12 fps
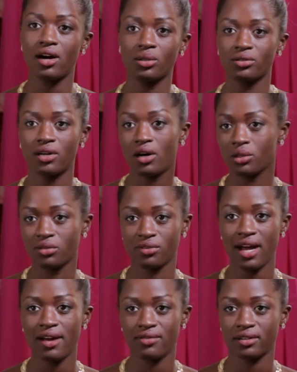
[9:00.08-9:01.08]
all
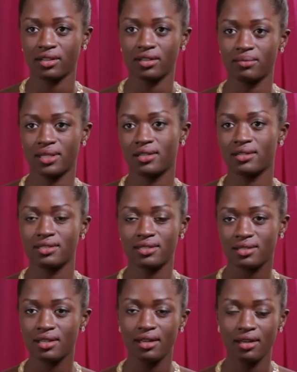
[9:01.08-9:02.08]
over Africa,
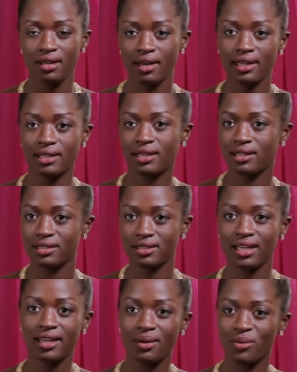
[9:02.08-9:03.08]
because at the end of the
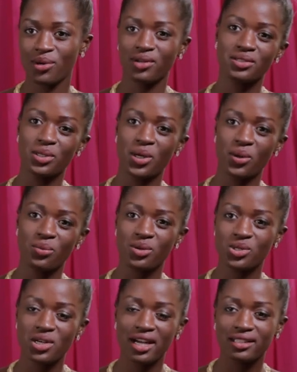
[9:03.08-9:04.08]
day,
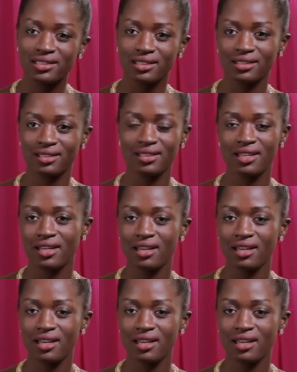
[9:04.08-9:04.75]
we're trying to